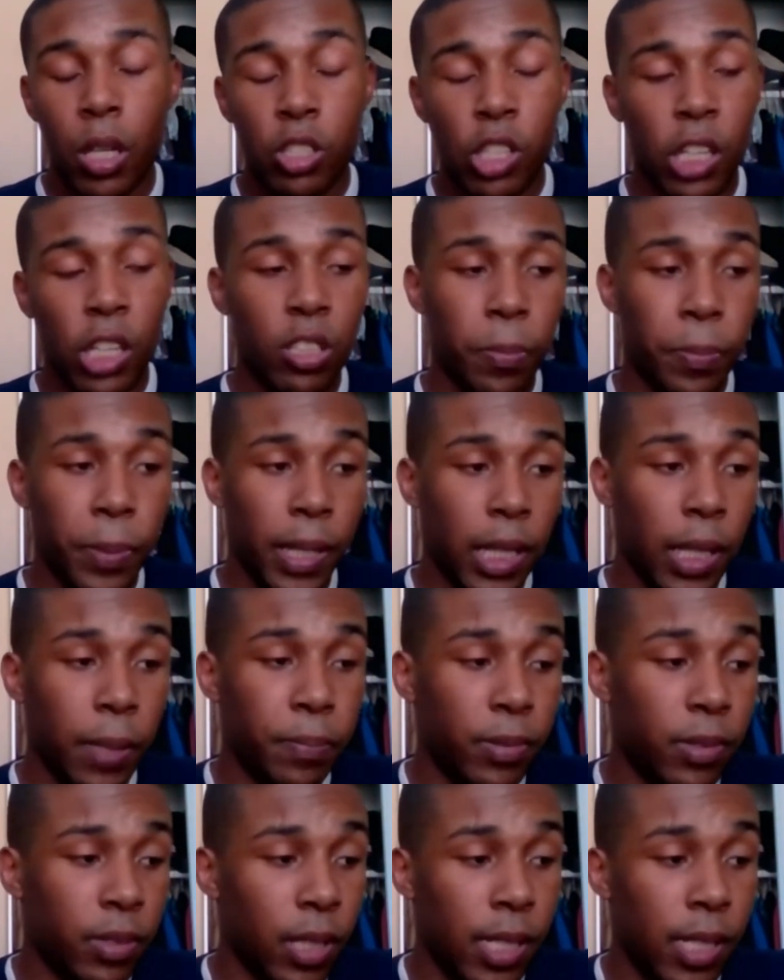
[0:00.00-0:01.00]
Chauncey
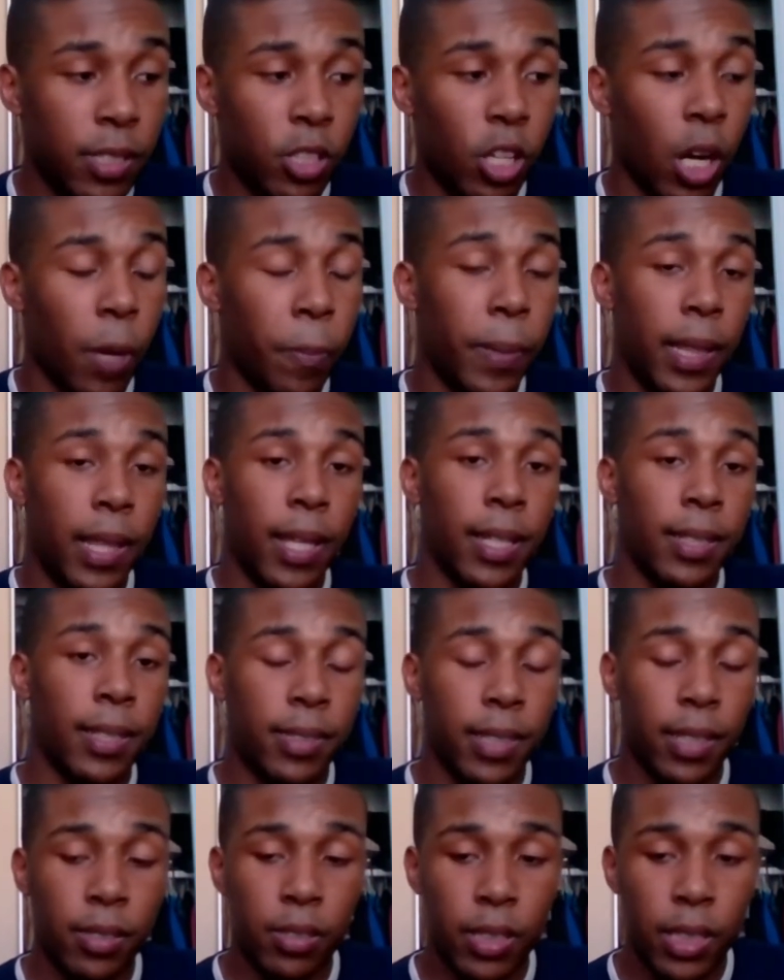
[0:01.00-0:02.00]
Billups is going to be the
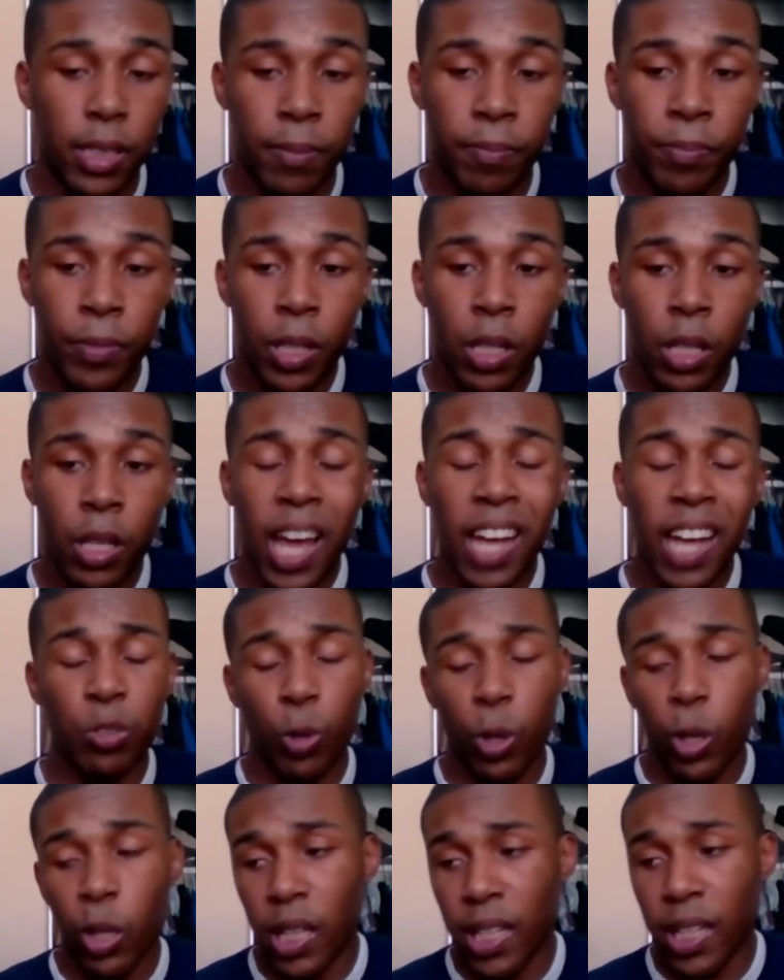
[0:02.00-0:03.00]
assistant, as
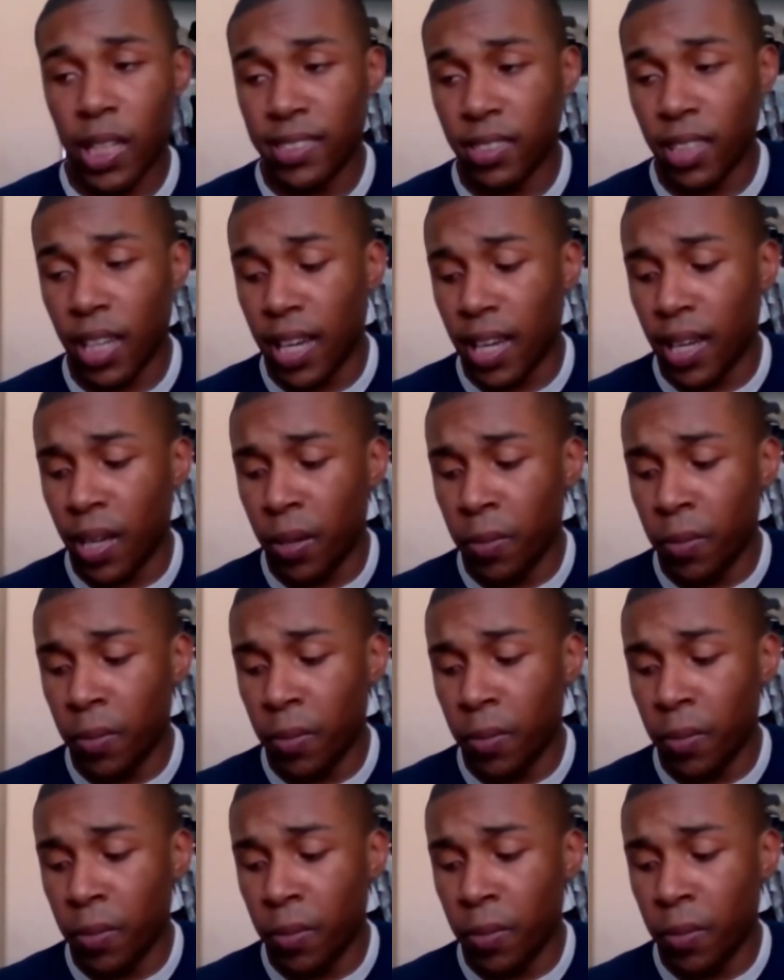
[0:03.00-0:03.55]
well as